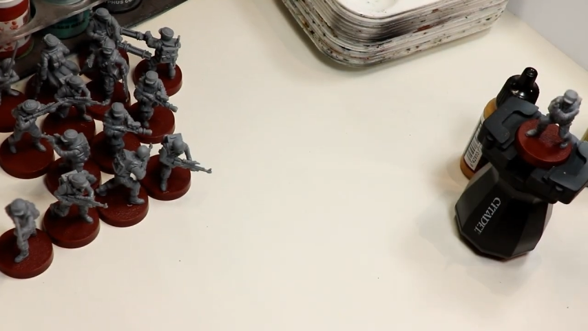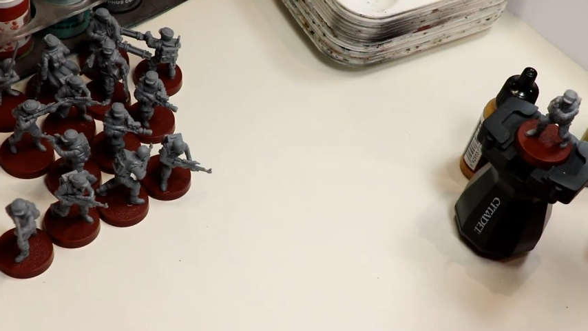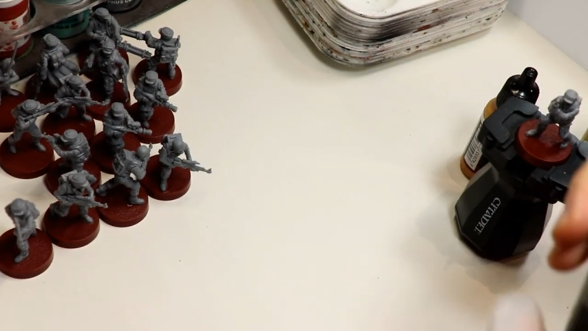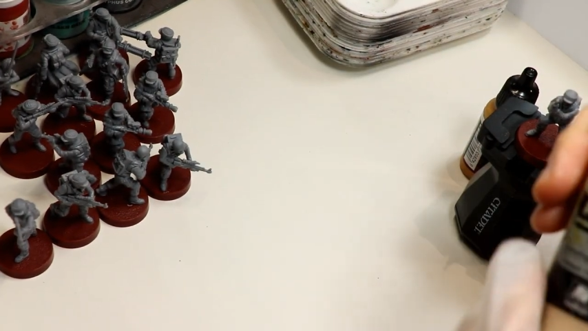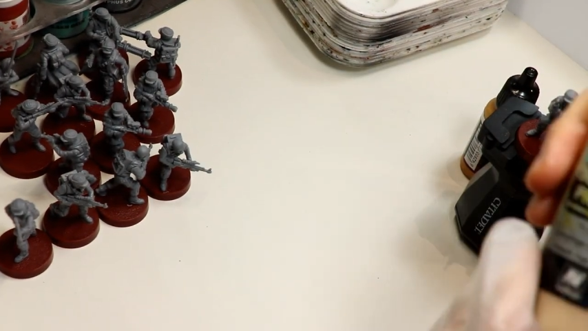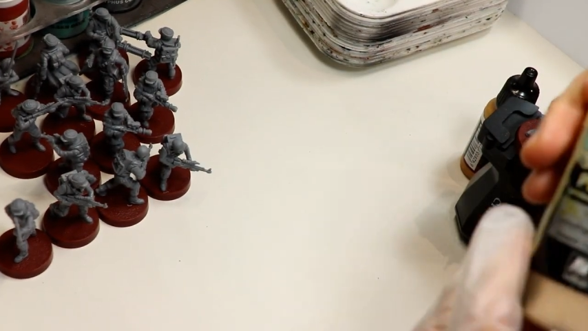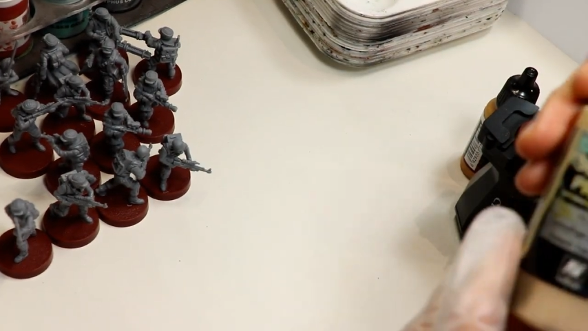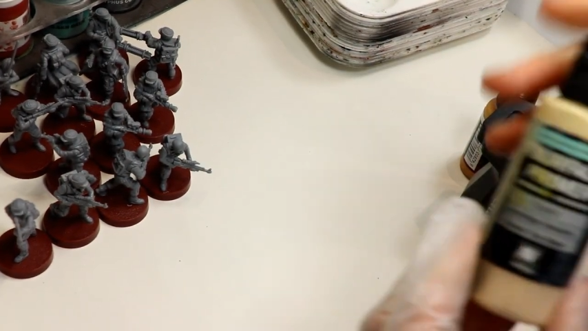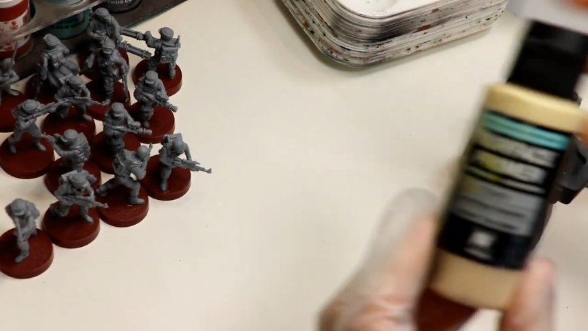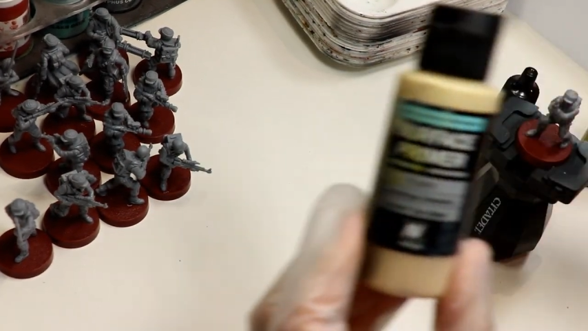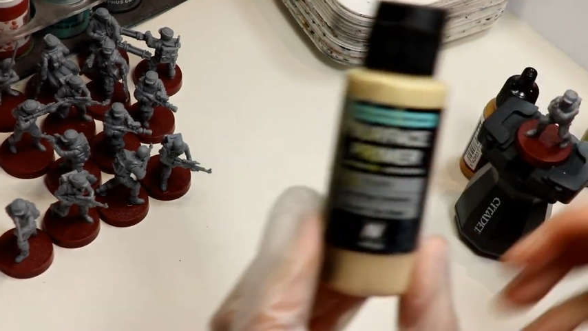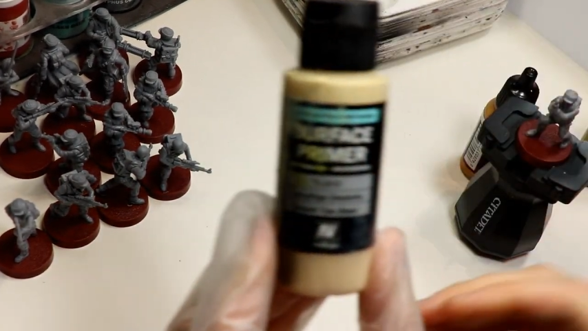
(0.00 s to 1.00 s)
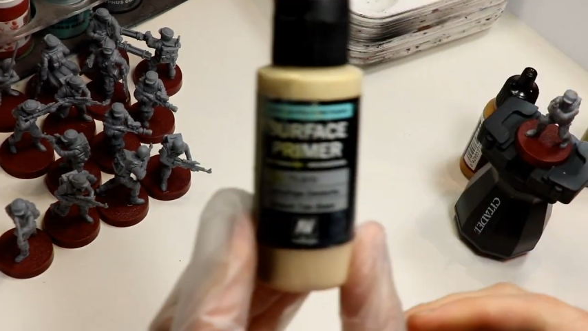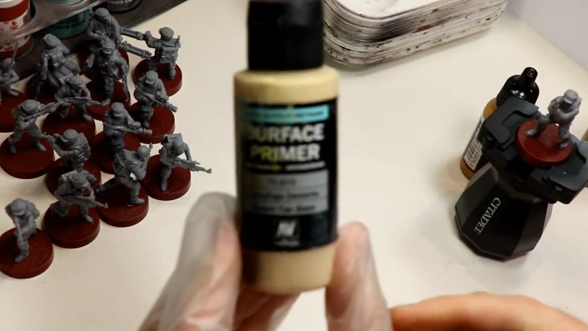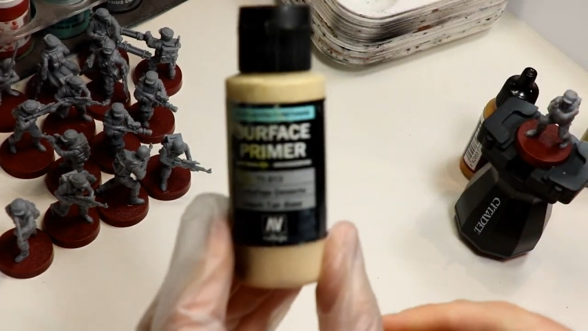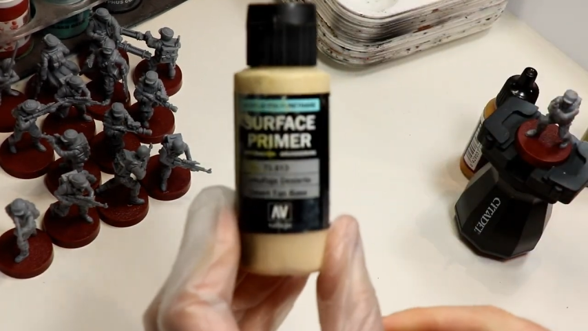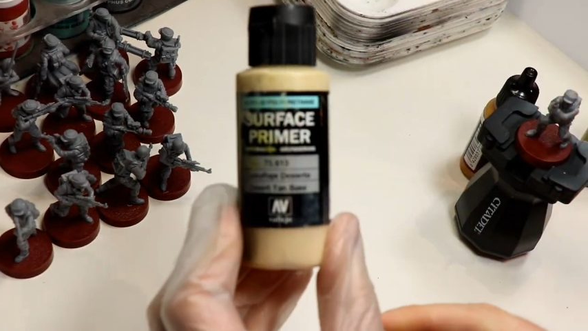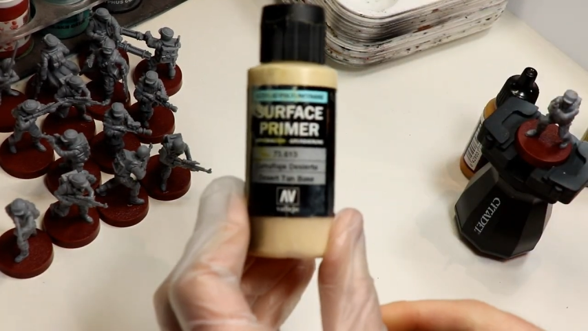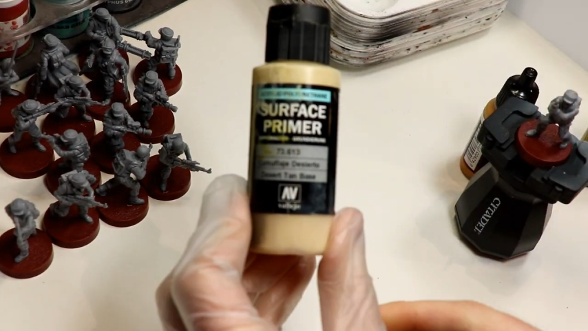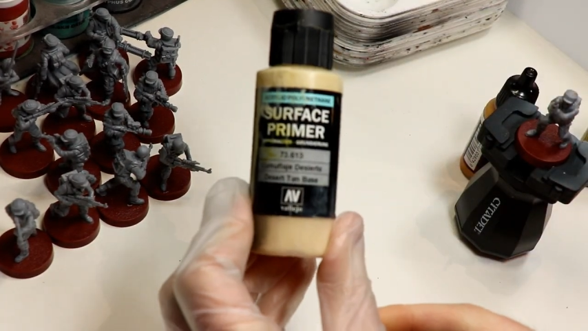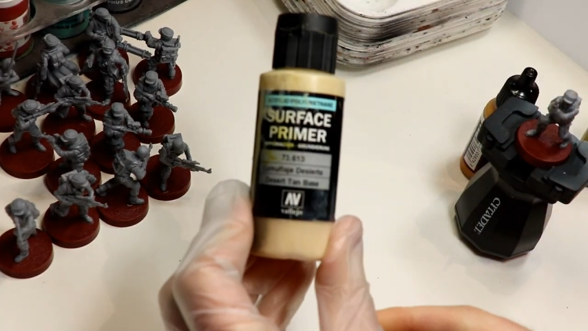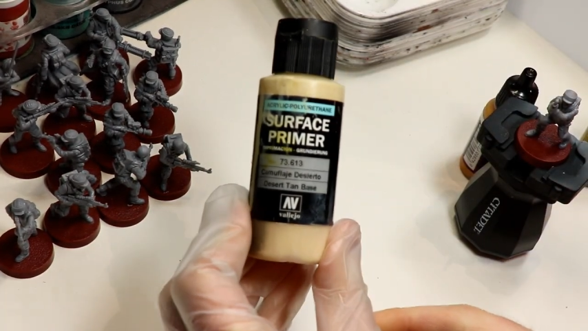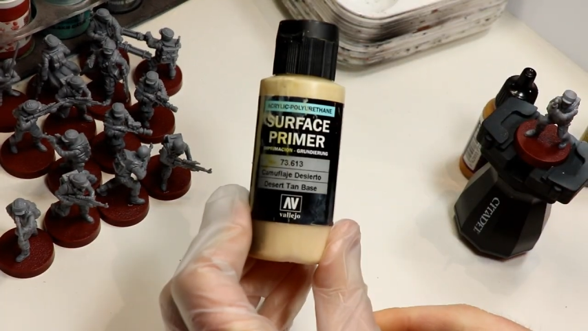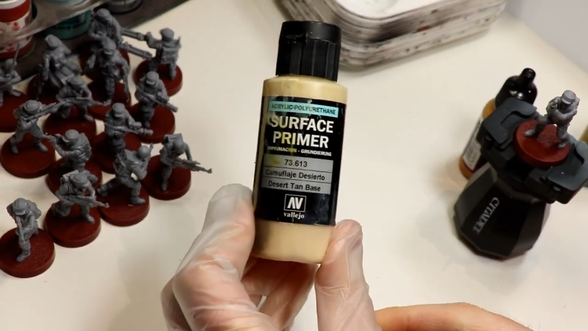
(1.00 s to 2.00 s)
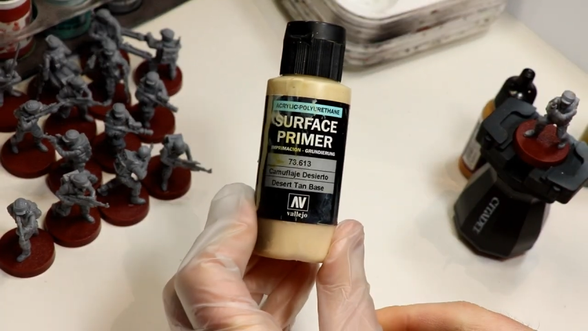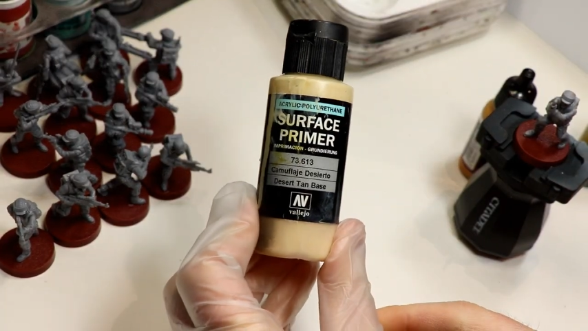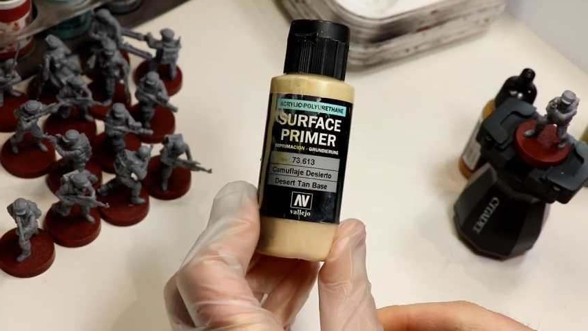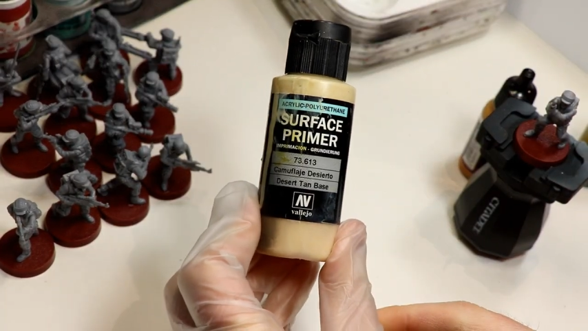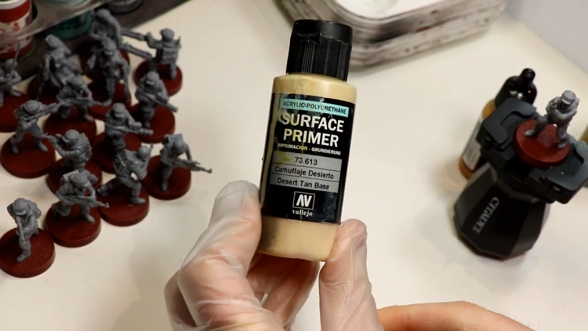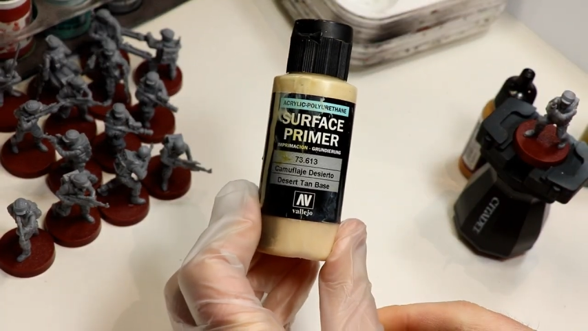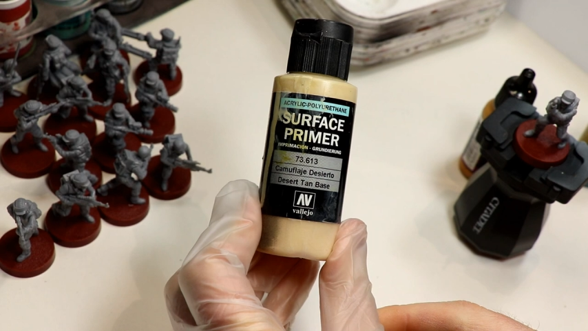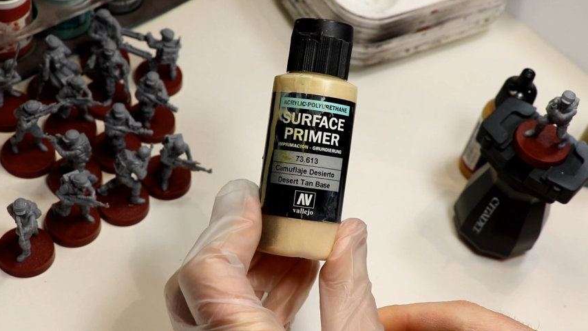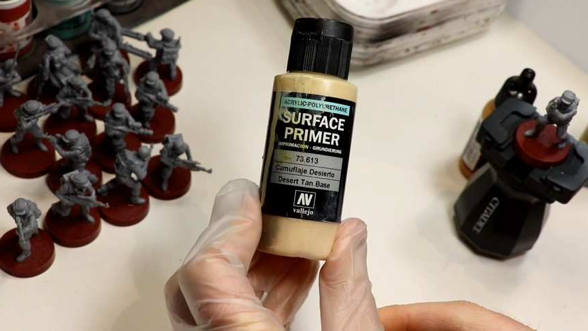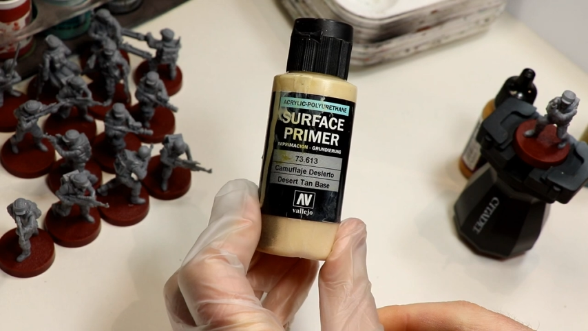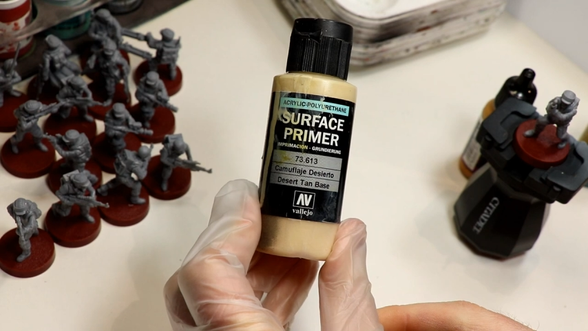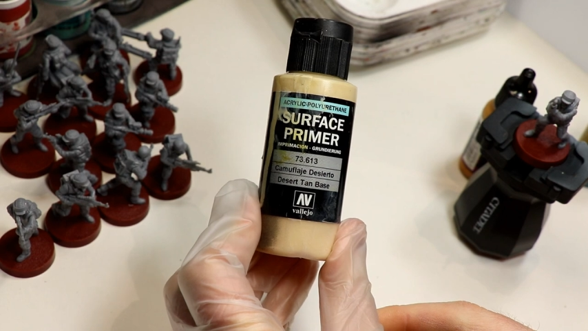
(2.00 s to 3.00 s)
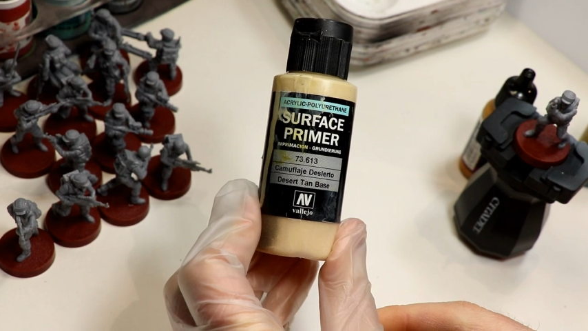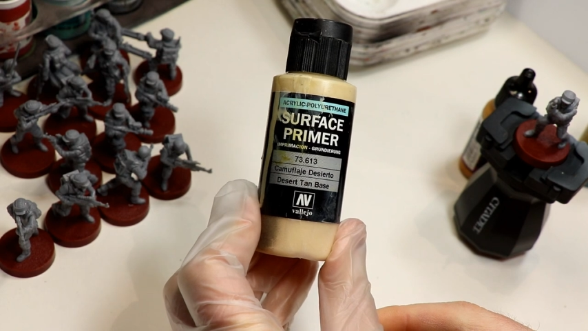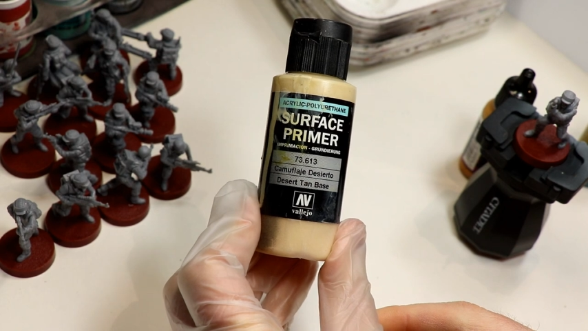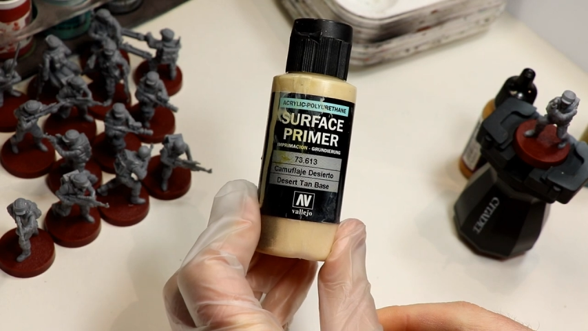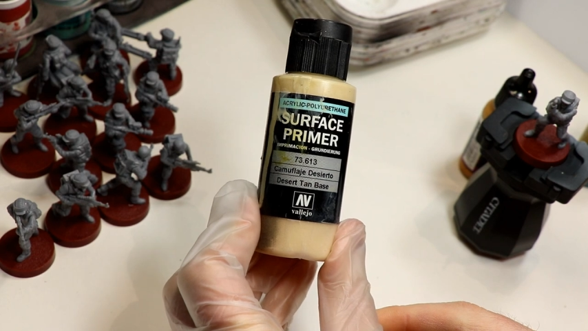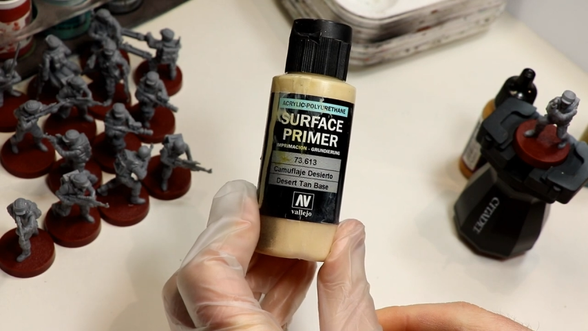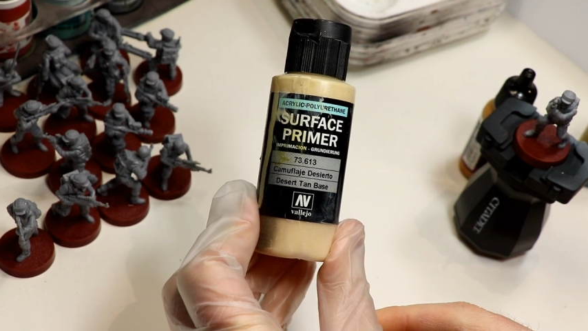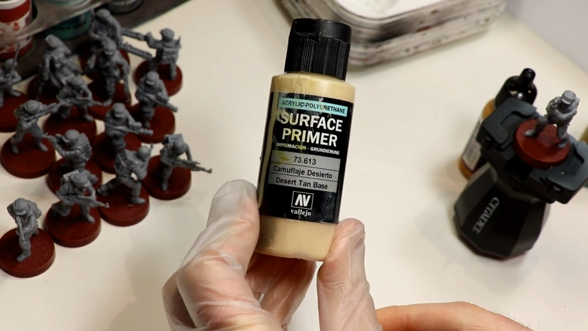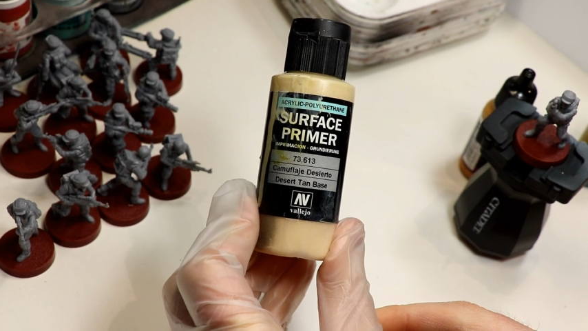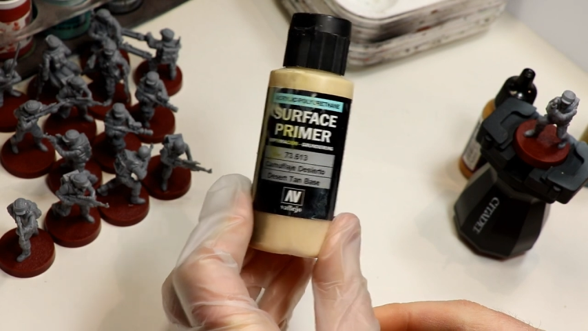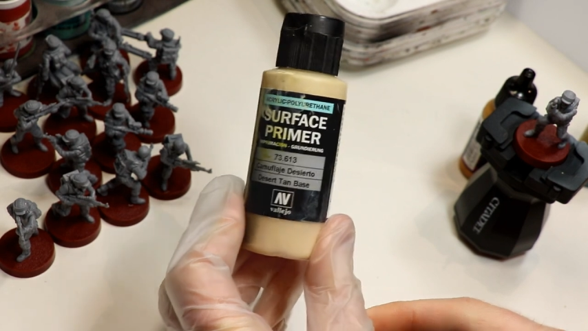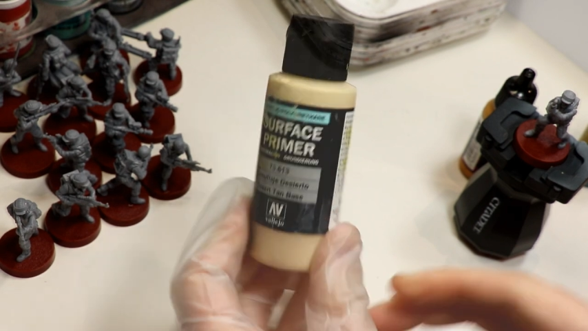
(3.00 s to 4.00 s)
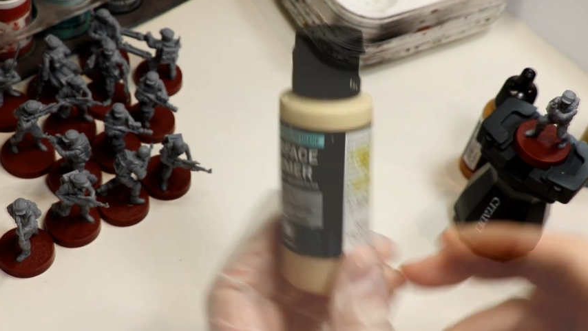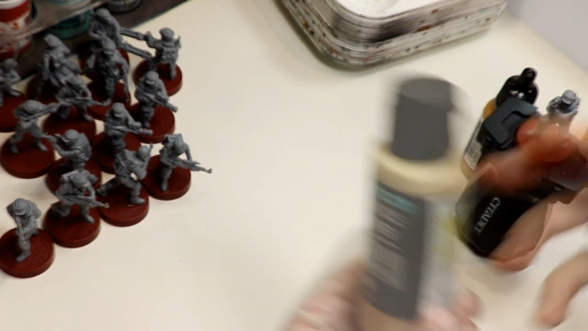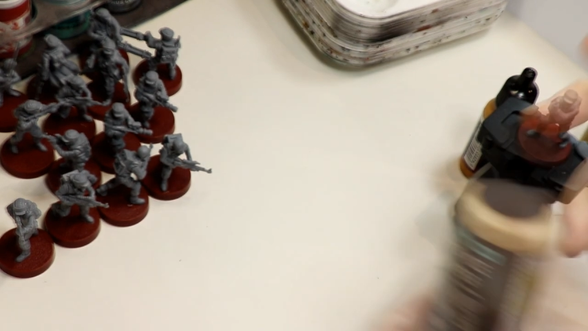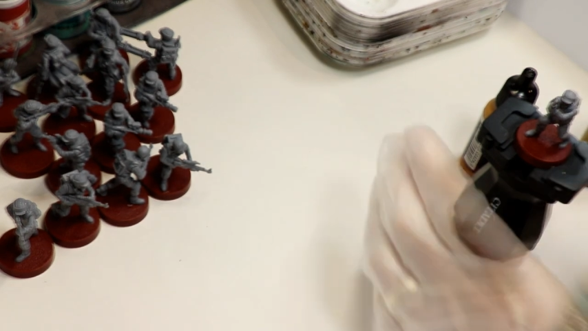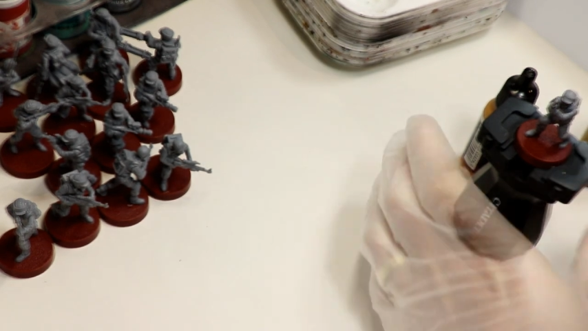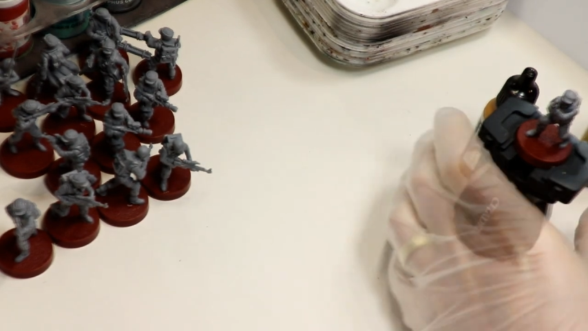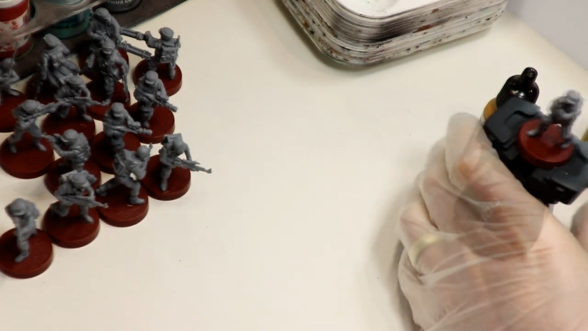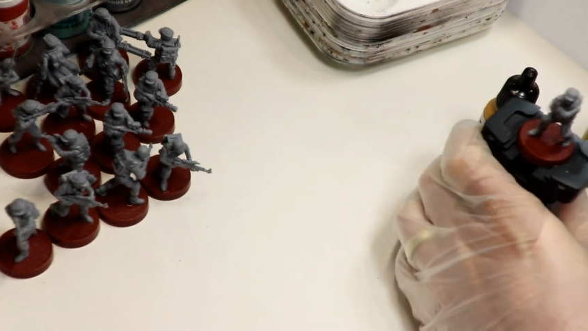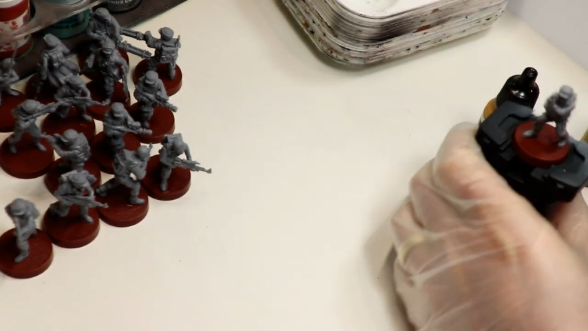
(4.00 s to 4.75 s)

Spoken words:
[unreadable: no face in view]